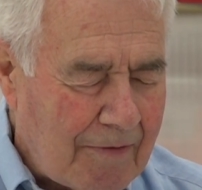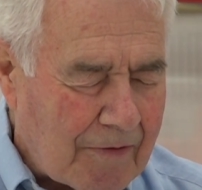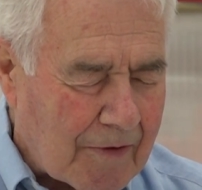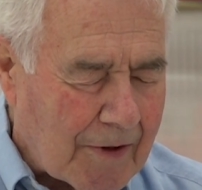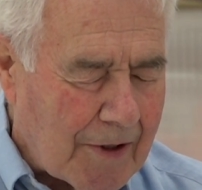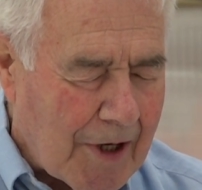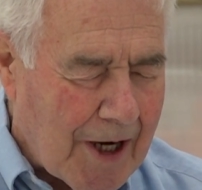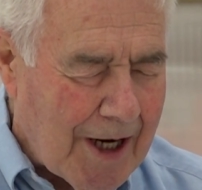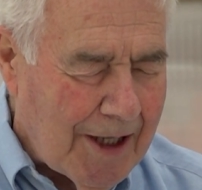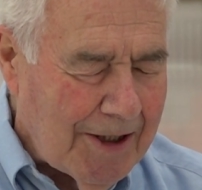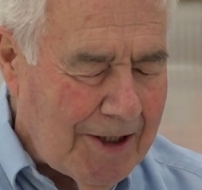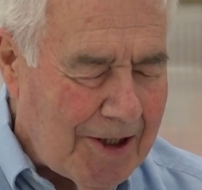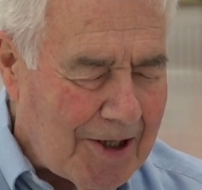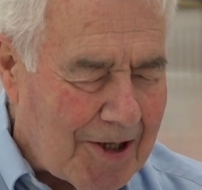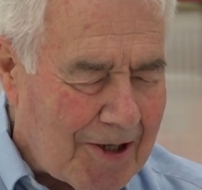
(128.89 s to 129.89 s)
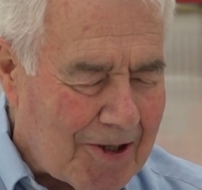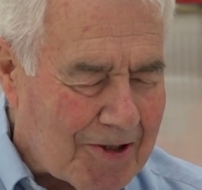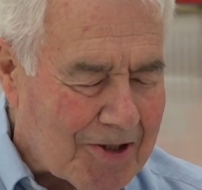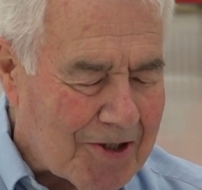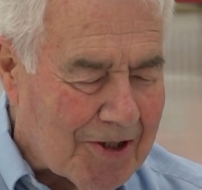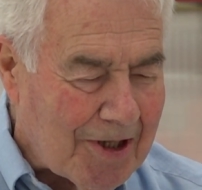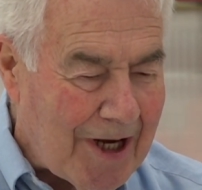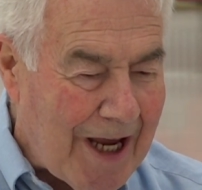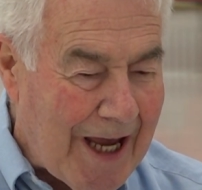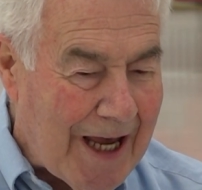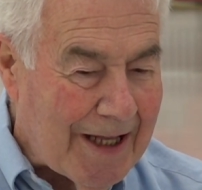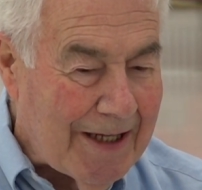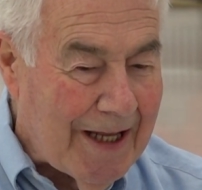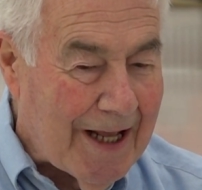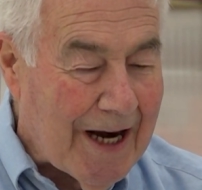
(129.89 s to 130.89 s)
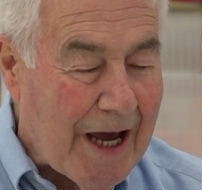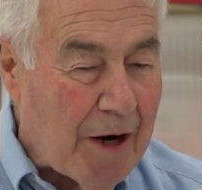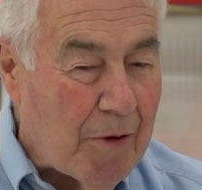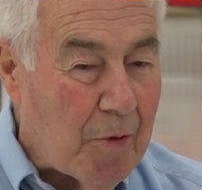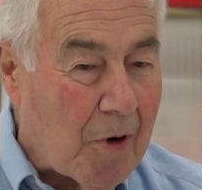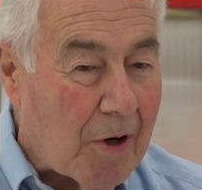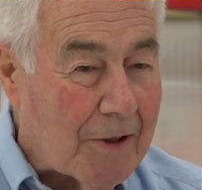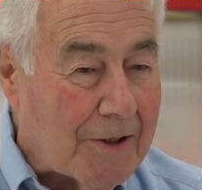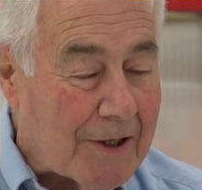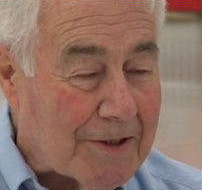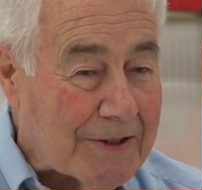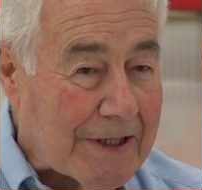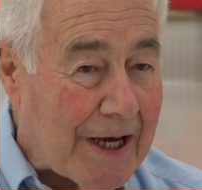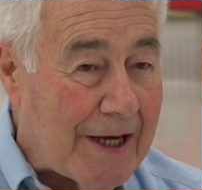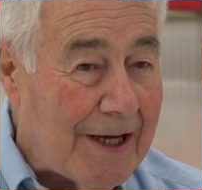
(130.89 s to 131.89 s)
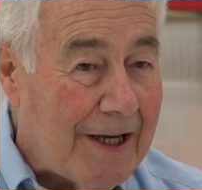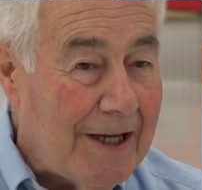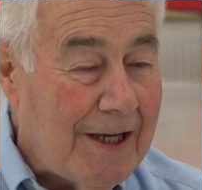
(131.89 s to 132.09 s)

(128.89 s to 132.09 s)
for nine years, and then I worked as a